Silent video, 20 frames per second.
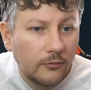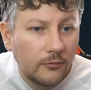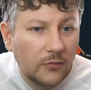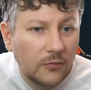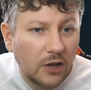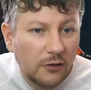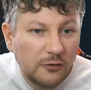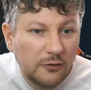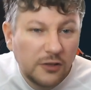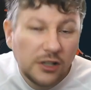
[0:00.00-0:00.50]

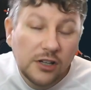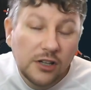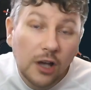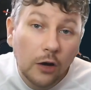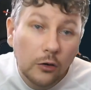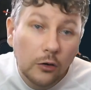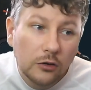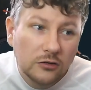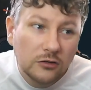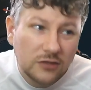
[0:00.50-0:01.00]

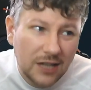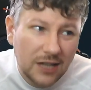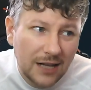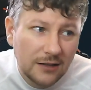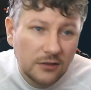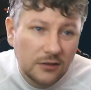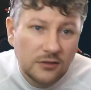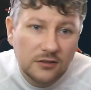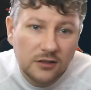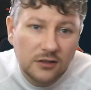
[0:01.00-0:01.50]
video on
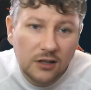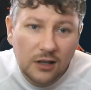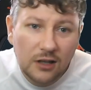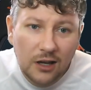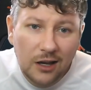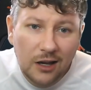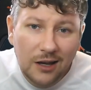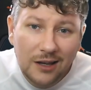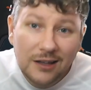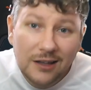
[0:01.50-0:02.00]
talents
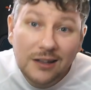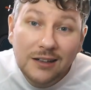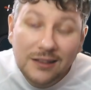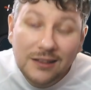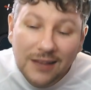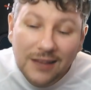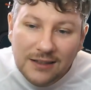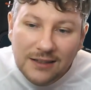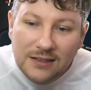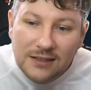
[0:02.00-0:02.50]
at a
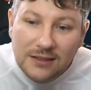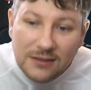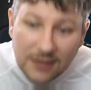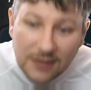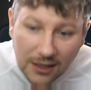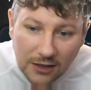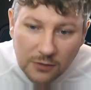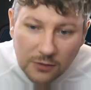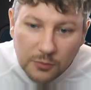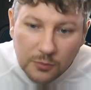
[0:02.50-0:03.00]
later
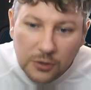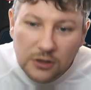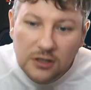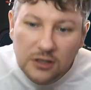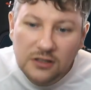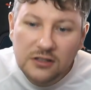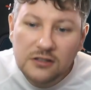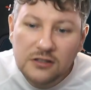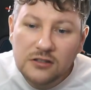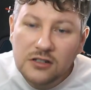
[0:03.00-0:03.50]
date, but
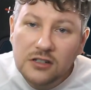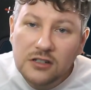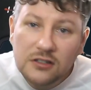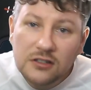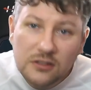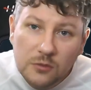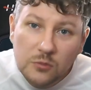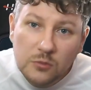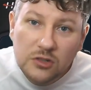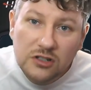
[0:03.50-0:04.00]
this is just
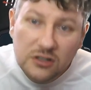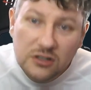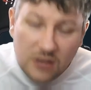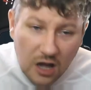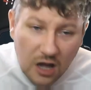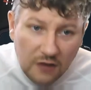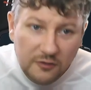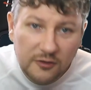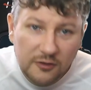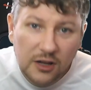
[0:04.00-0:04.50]
some
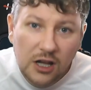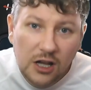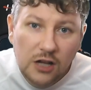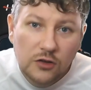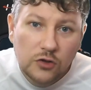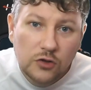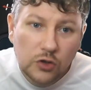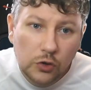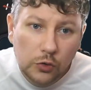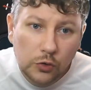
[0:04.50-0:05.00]
stuff
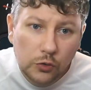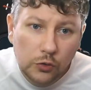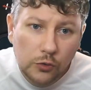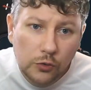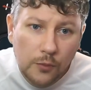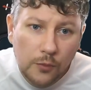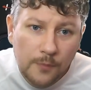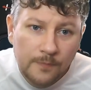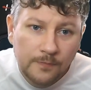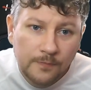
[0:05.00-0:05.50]
to
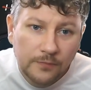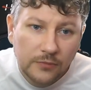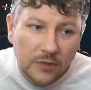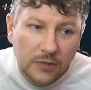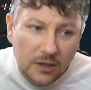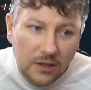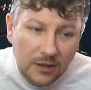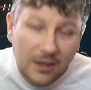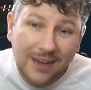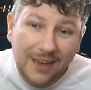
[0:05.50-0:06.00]

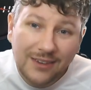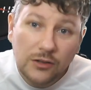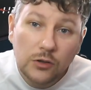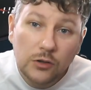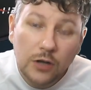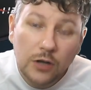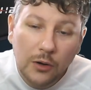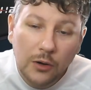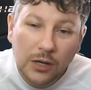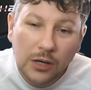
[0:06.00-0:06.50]
get you
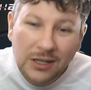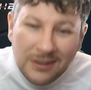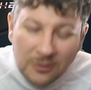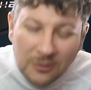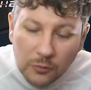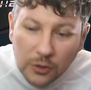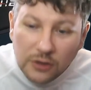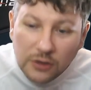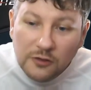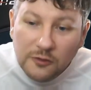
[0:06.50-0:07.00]
going
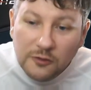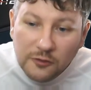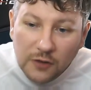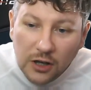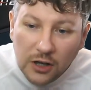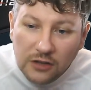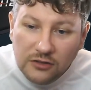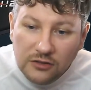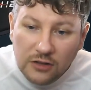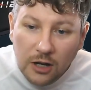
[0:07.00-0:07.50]
when you
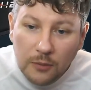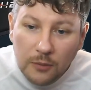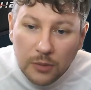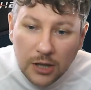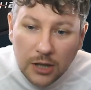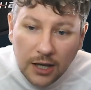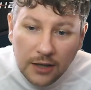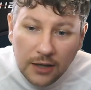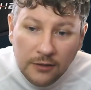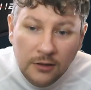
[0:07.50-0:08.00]
first start
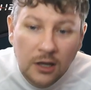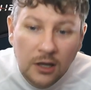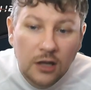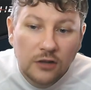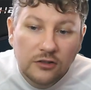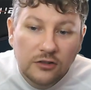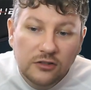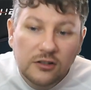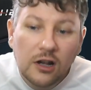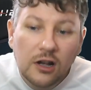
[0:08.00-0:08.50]
playing.
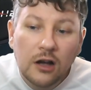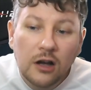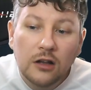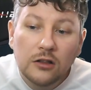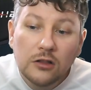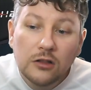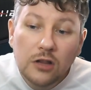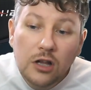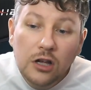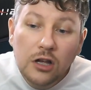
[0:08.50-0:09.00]
Start
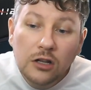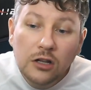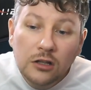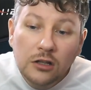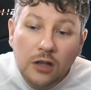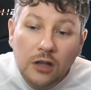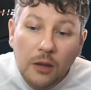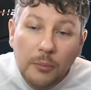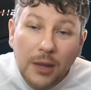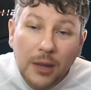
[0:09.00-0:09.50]
learning
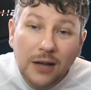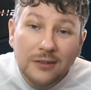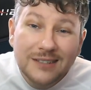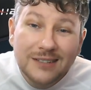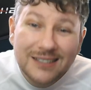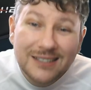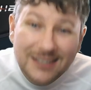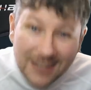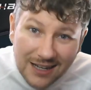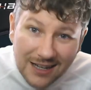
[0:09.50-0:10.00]
about
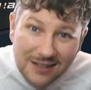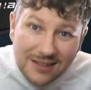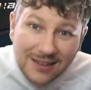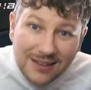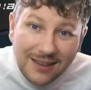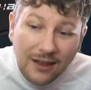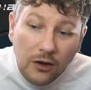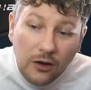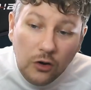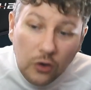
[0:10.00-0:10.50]

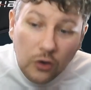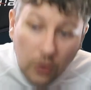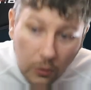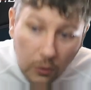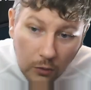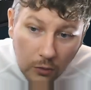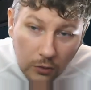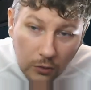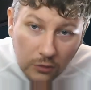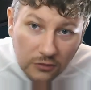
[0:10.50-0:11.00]
static
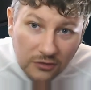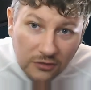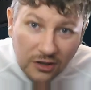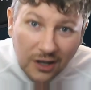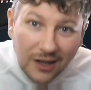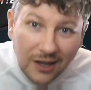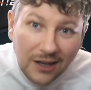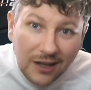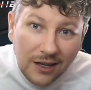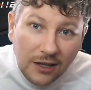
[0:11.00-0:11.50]
cores
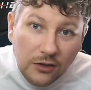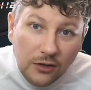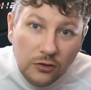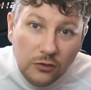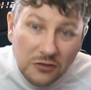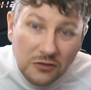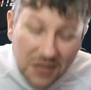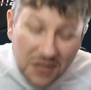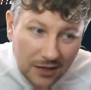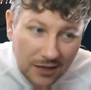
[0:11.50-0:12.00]
in your
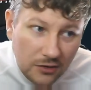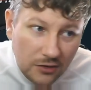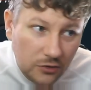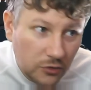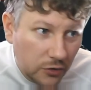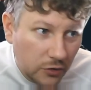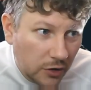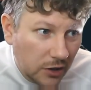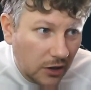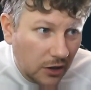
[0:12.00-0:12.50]
talent
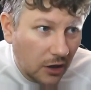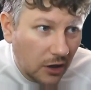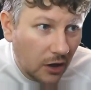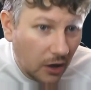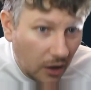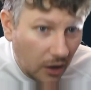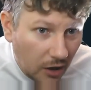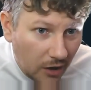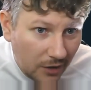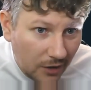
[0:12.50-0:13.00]
tree
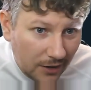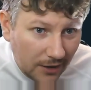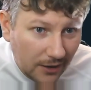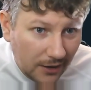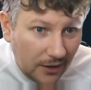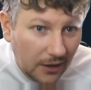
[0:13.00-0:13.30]
early.